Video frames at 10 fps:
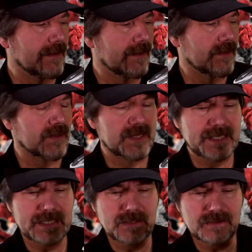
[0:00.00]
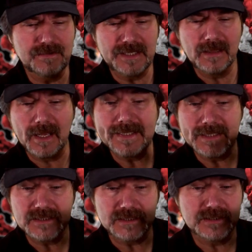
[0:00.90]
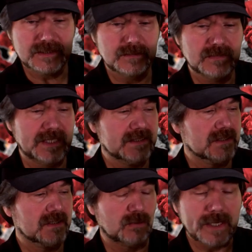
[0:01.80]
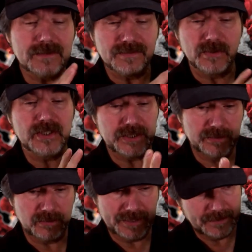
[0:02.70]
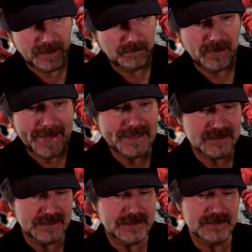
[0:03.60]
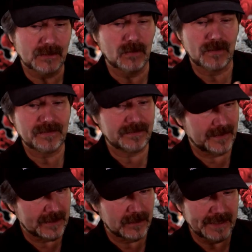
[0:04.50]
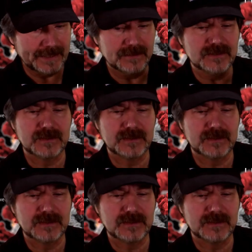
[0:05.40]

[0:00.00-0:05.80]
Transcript: the U V lighting system that's great for curing plastics or fingernails. You may